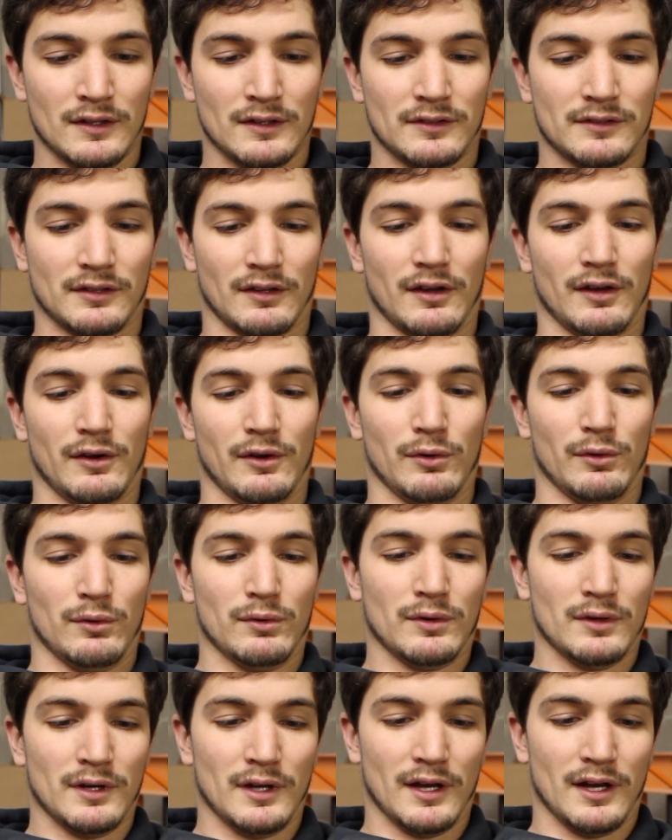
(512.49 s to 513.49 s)

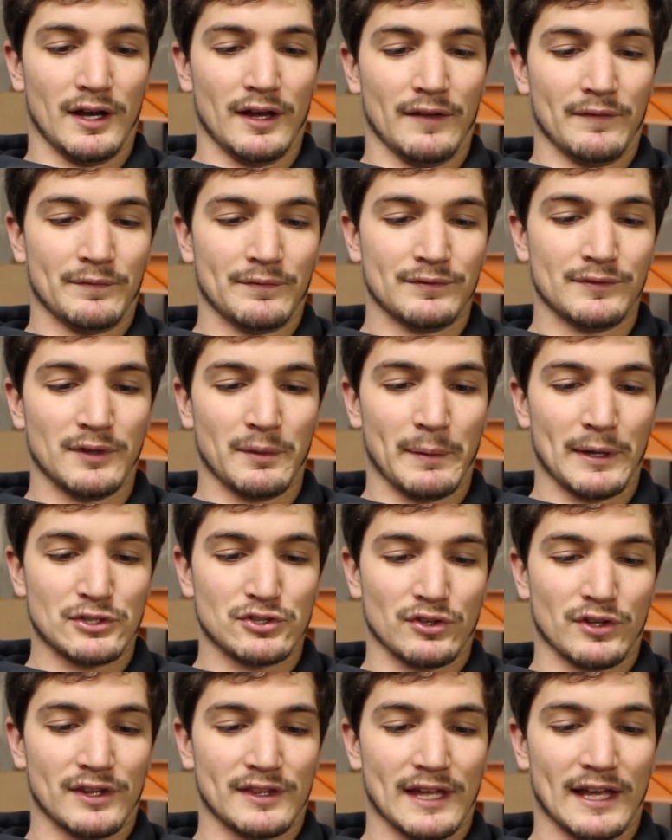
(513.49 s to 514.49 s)
So you make
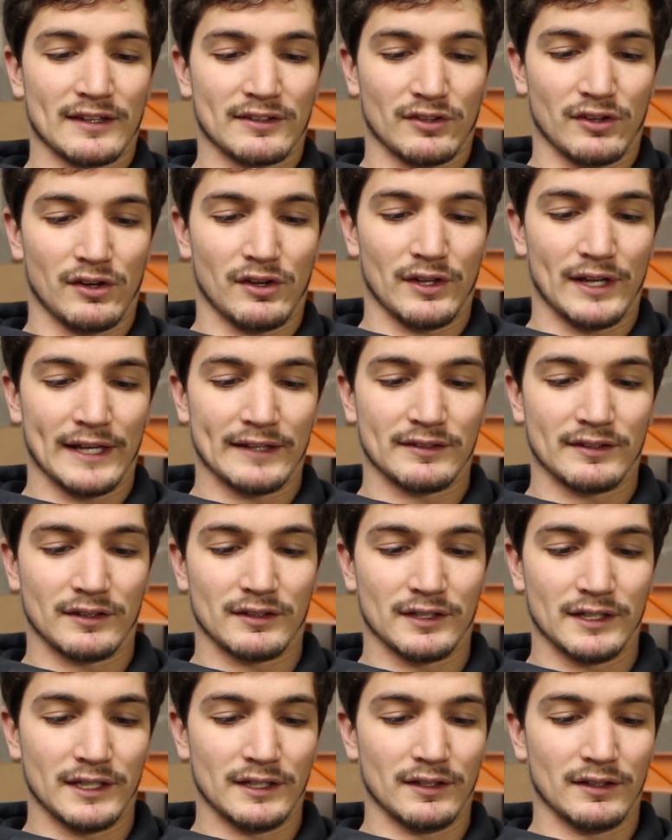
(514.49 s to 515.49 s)
sure that that's all nice
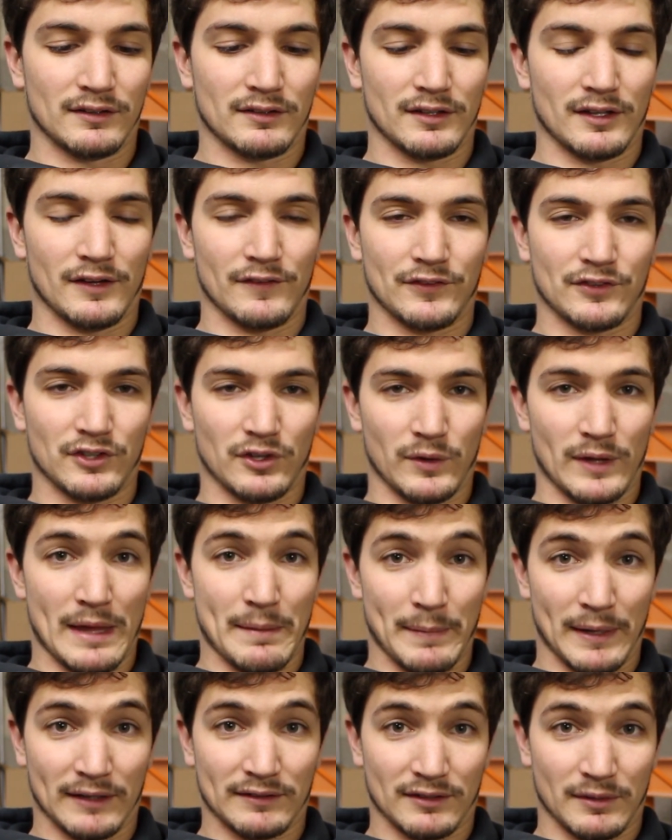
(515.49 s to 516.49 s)
and clean and stuff, so
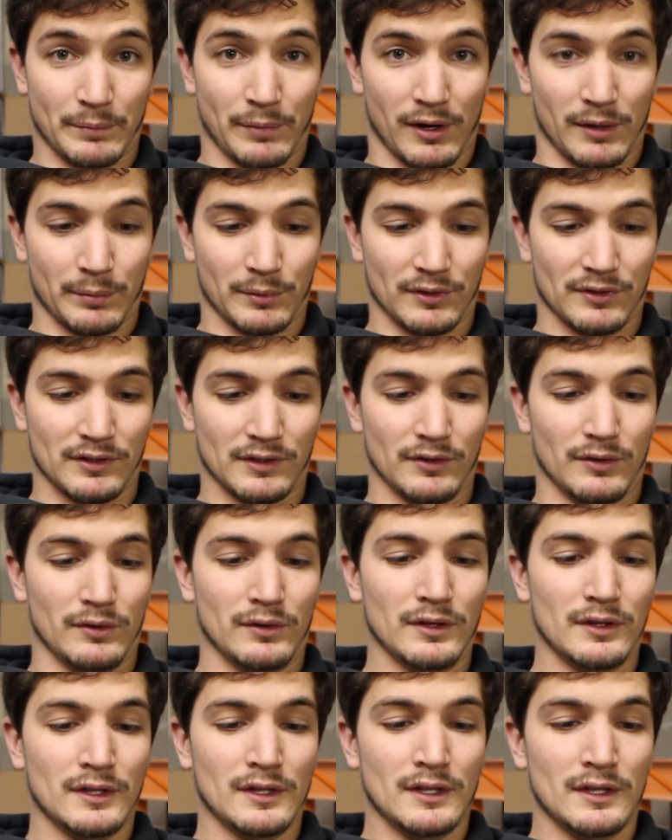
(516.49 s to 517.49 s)
that makes the proper
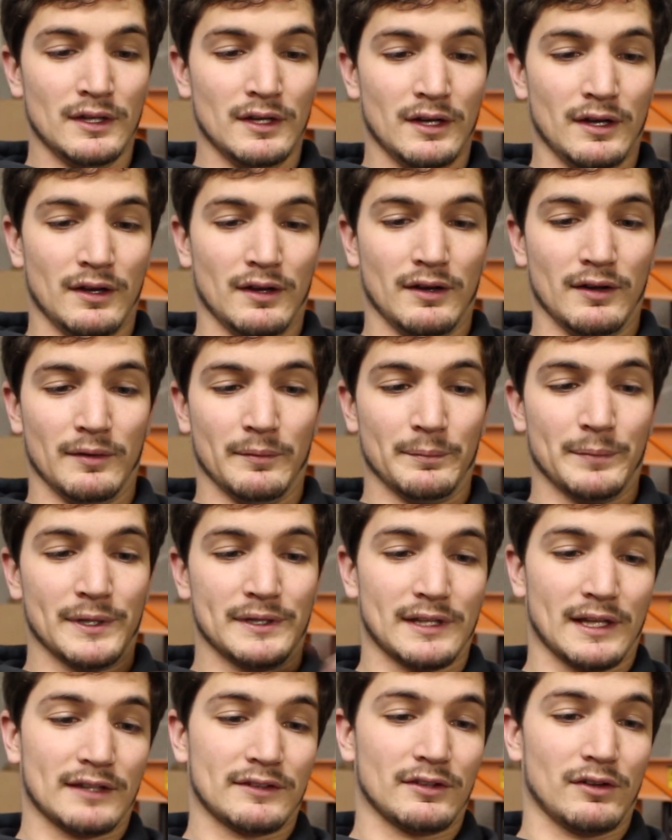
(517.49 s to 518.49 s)
seal.
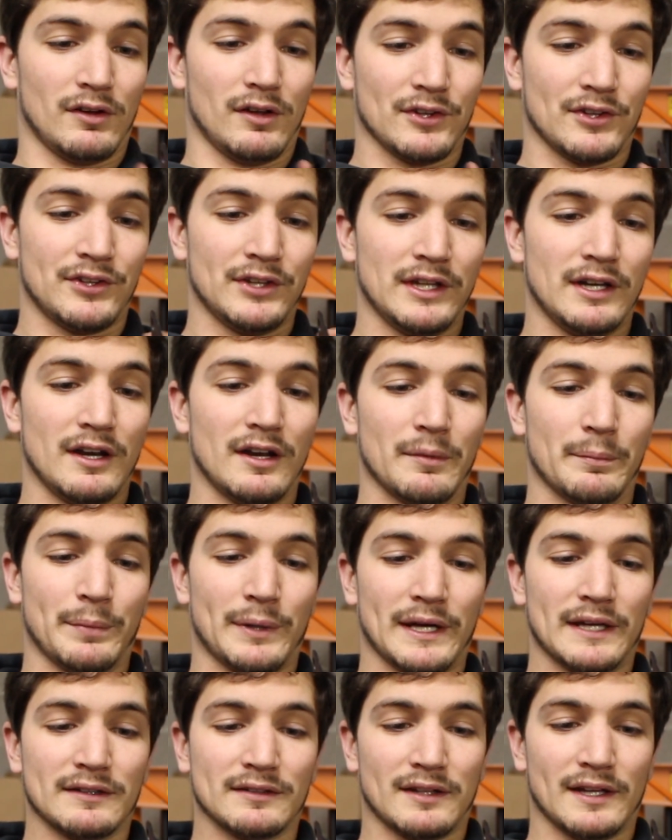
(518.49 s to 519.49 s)
But that's all seated in
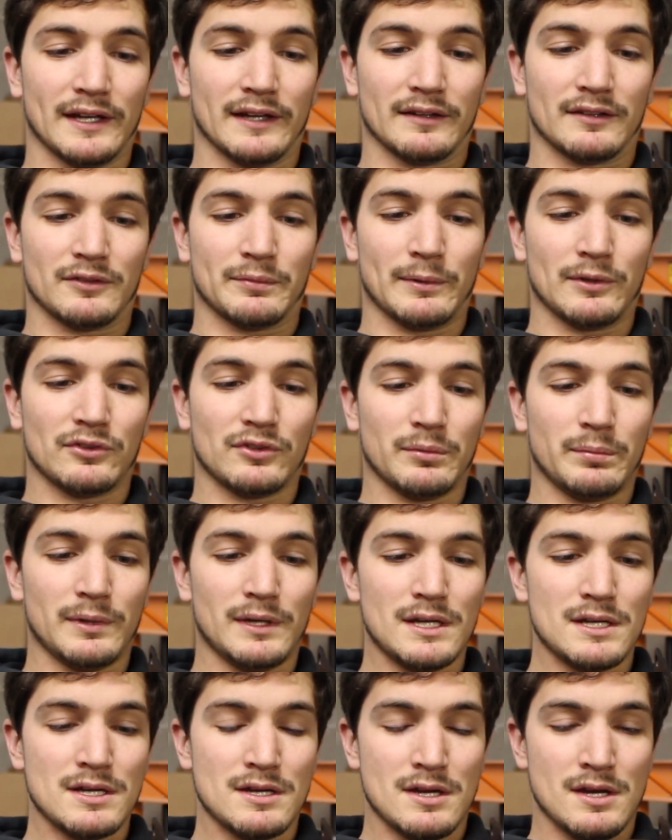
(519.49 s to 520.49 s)
place like it's supposed to
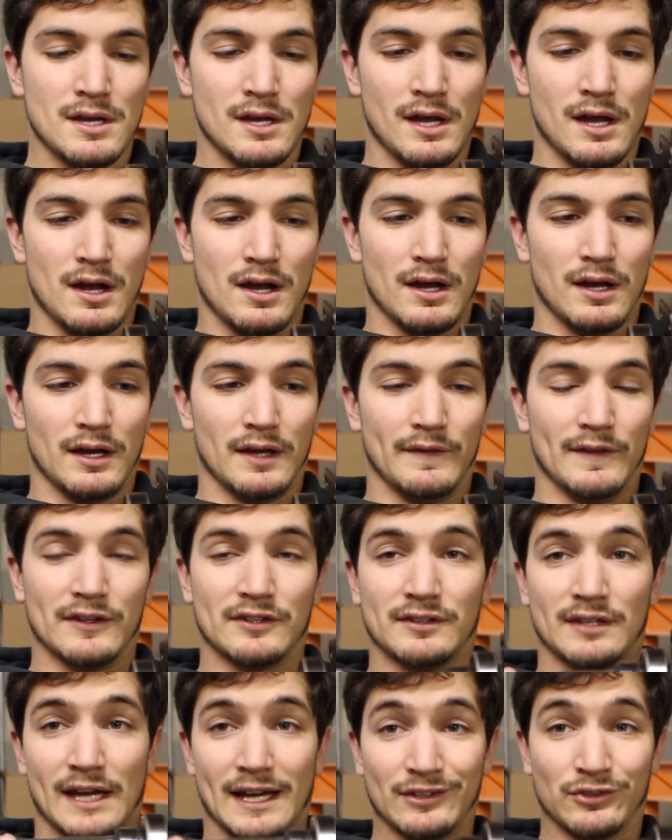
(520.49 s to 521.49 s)
be, and
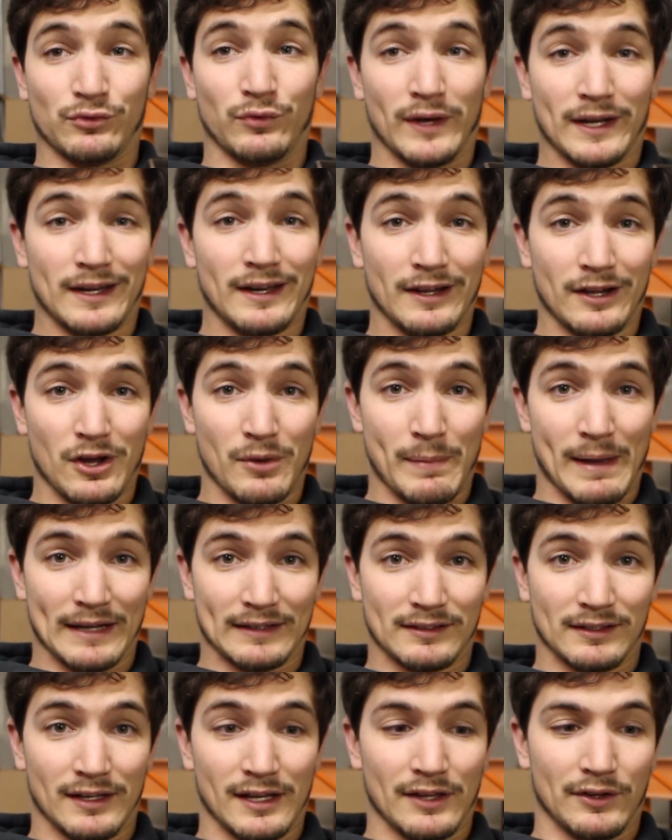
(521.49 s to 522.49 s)
this side's ready to go
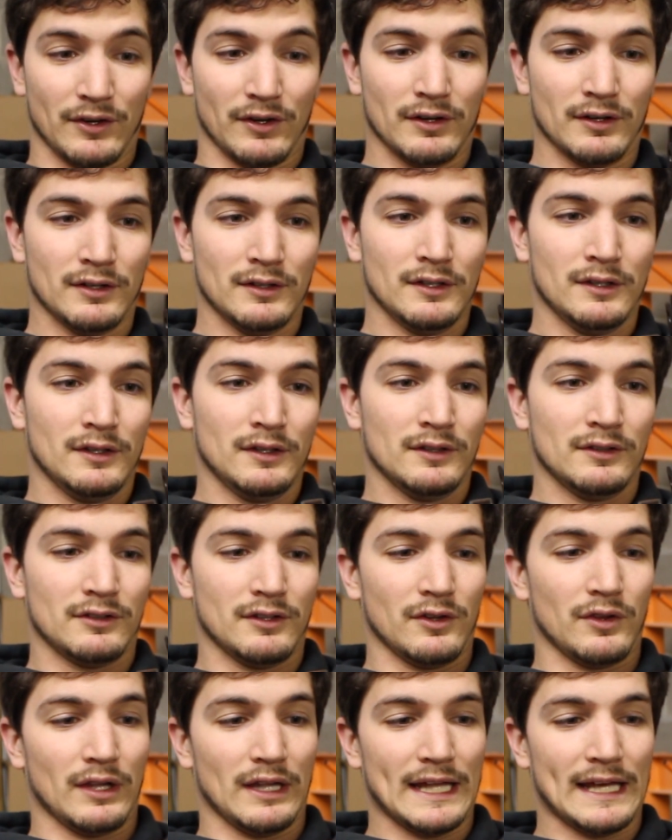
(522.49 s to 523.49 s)
back together.
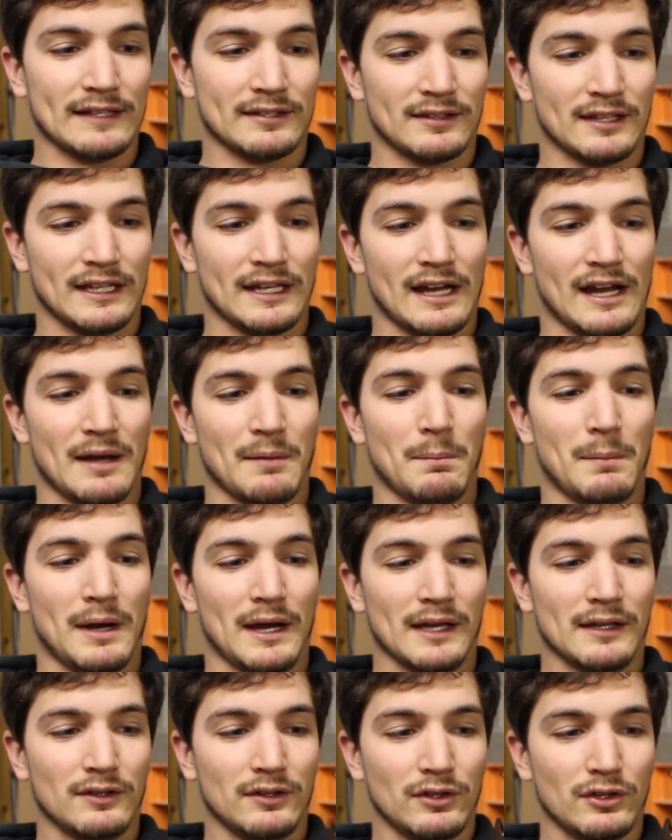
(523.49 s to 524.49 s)
So the last thing I
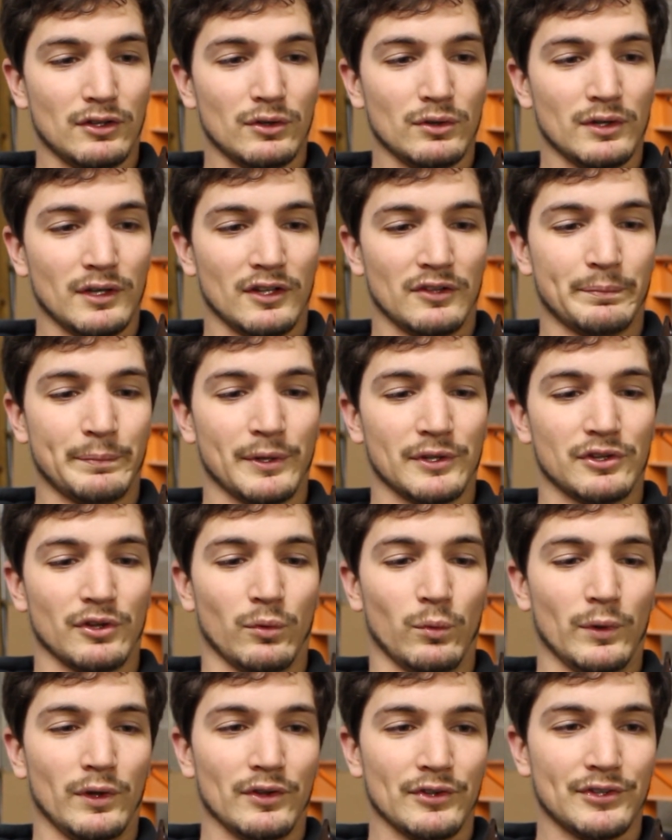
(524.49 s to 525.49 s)
might do is put the
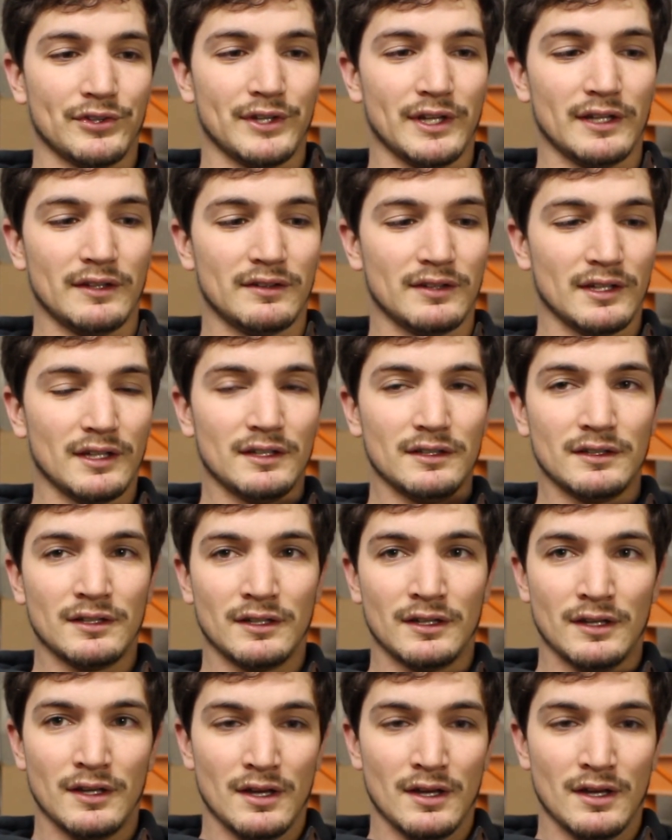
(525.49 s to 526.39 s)
wheel studs in.